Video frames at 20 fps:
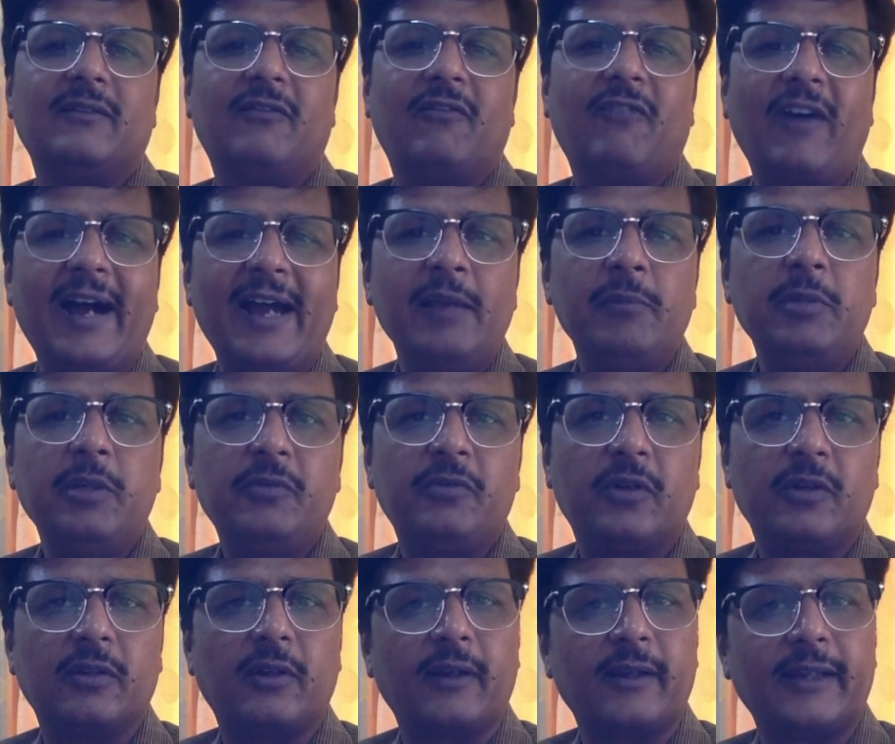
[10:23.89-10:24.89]
viable
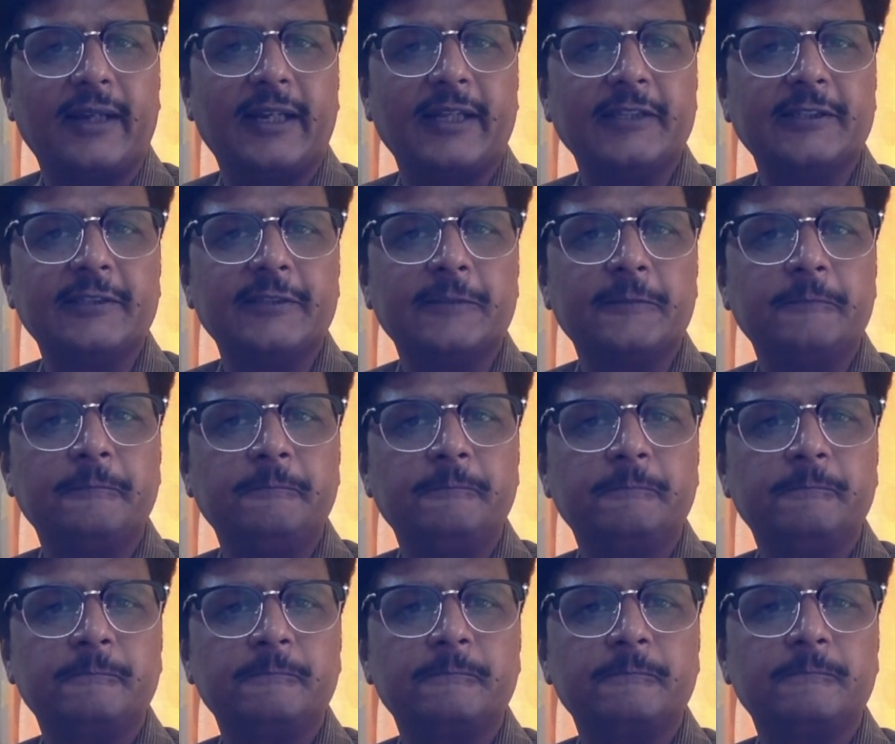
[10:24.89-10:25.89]
for the organization.
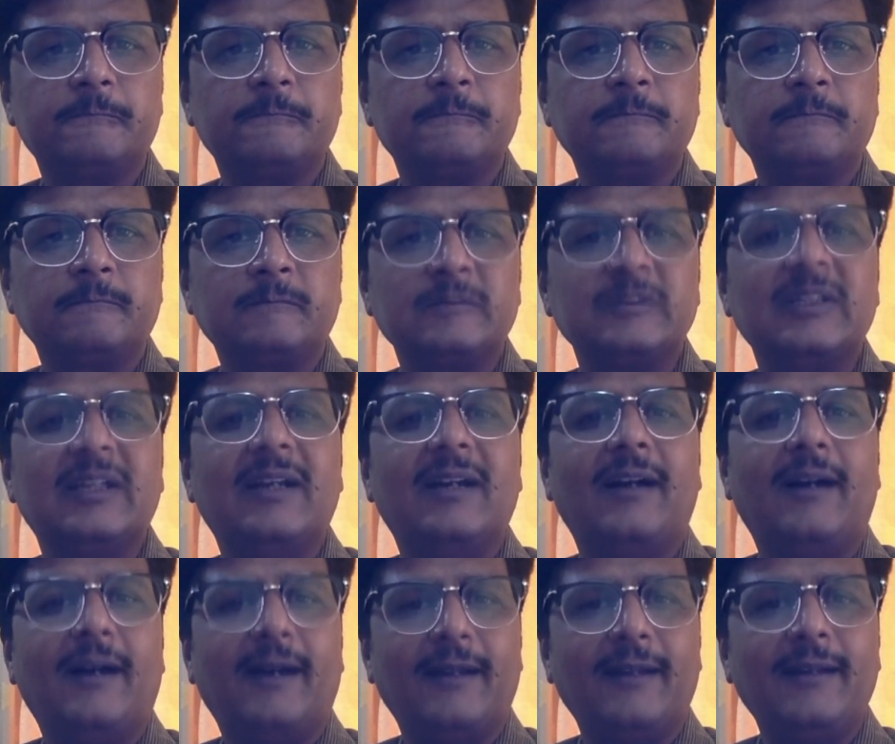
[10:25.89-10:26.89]

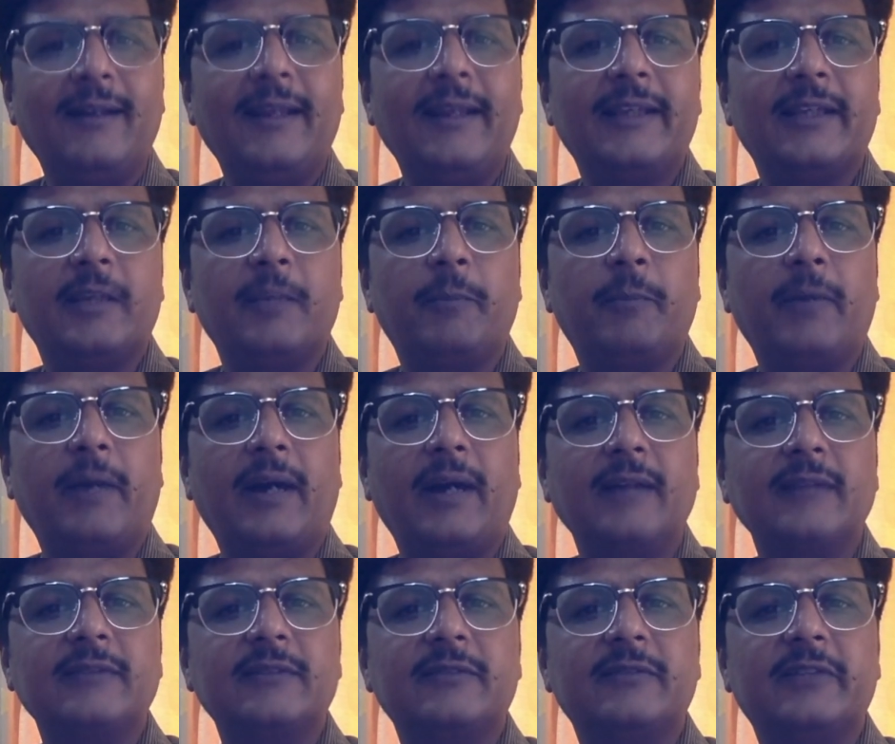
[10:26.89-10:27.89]
Unlike in
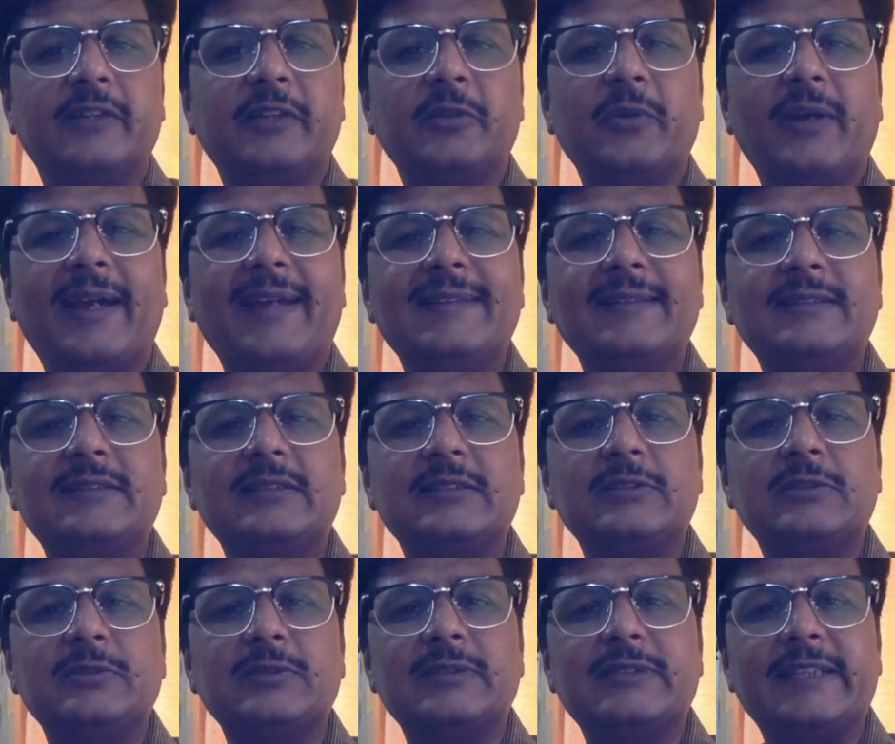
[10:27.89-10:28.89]
past where you enter
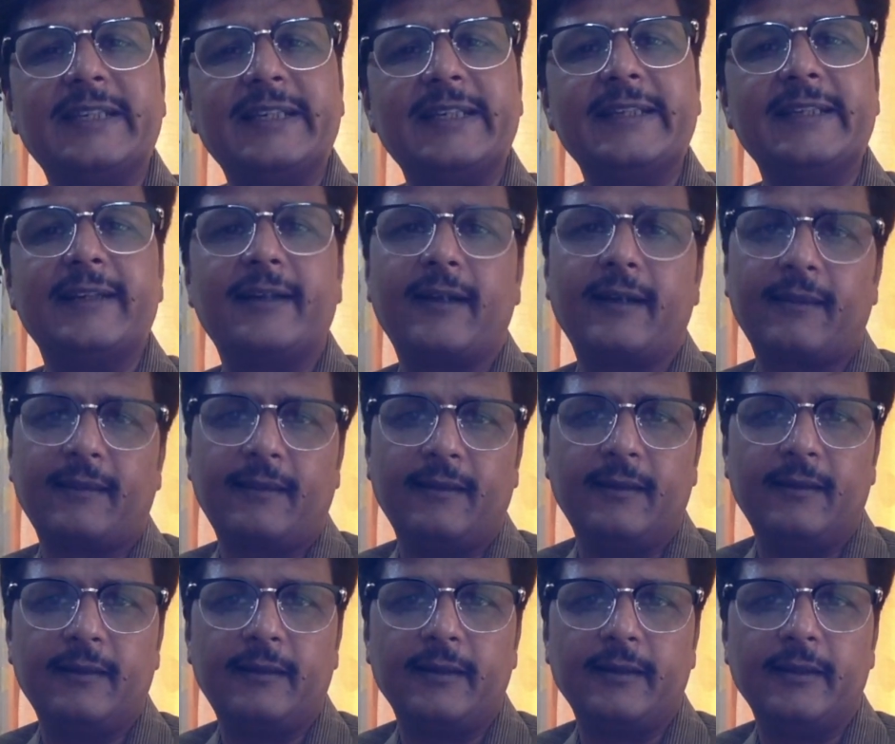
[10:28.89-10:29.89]
to career
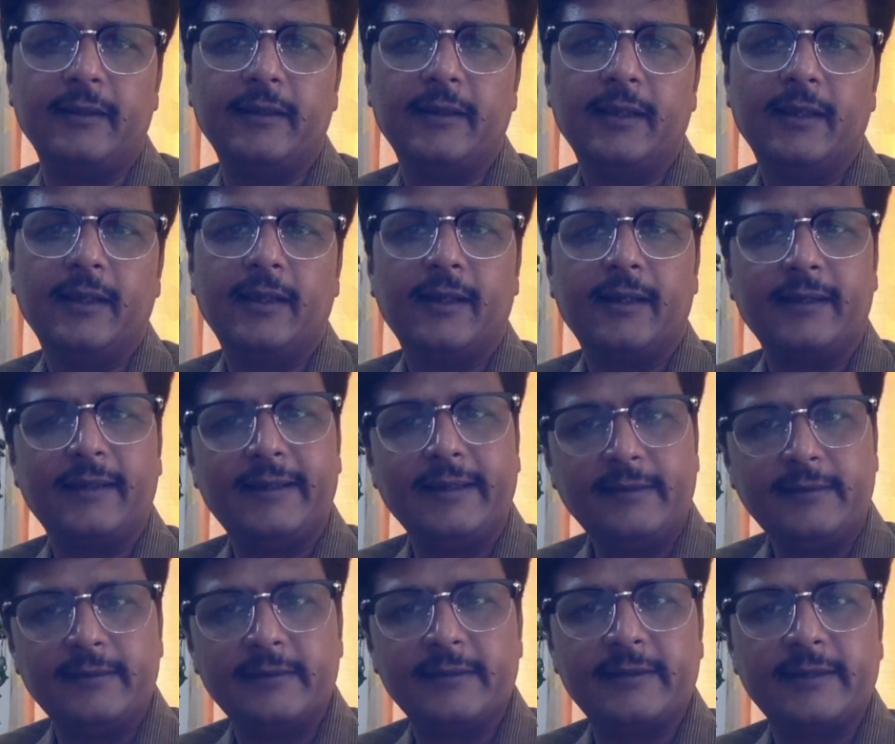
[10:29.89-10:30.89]
at 30 and
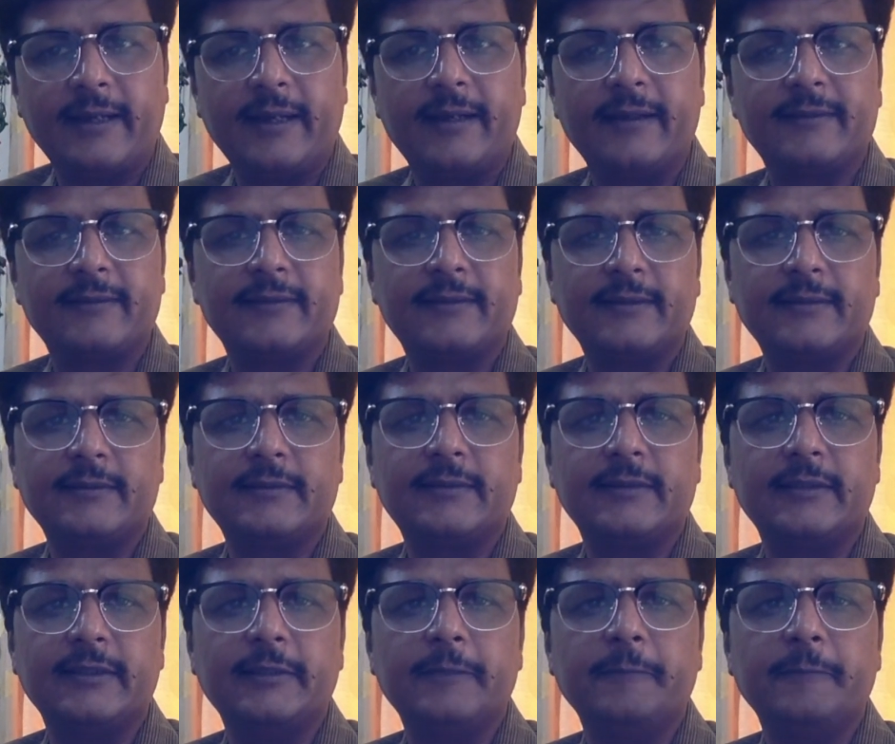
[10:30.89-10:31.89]
get retired
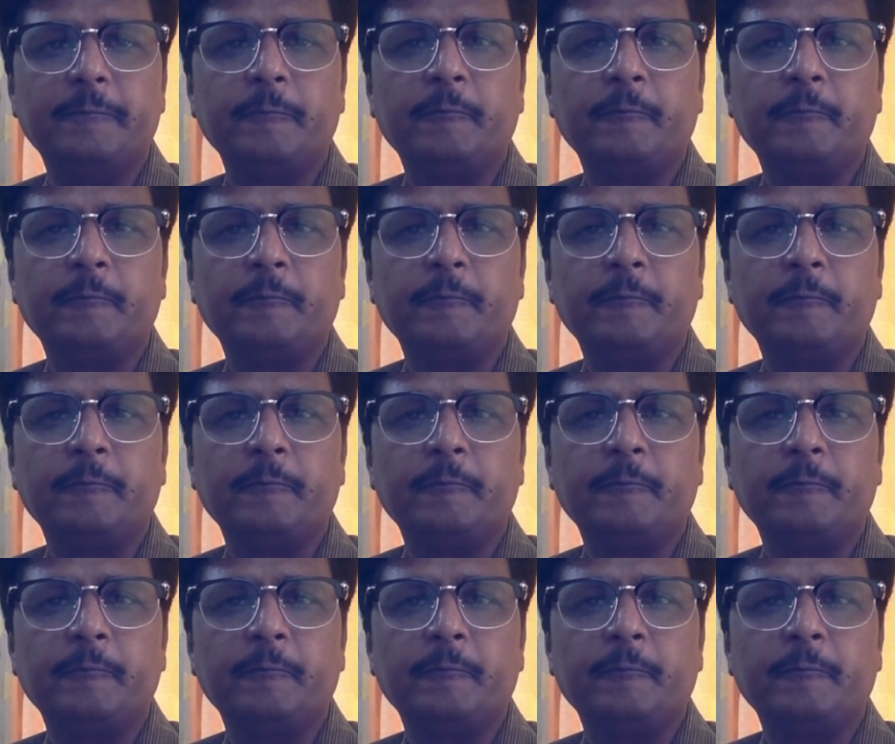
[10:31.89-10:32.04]
60,